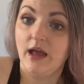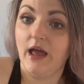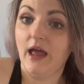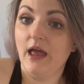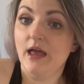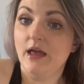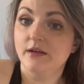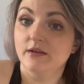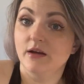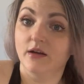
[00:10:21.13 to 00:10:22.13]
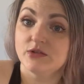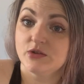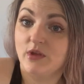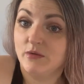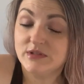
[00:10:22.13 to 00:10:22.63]
And so
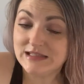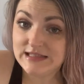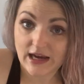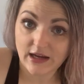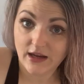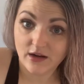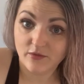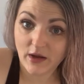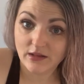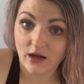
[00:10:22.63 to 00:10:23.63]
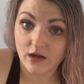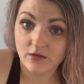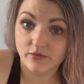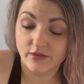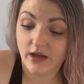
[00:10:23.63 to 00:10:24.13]
that was a decade of my life.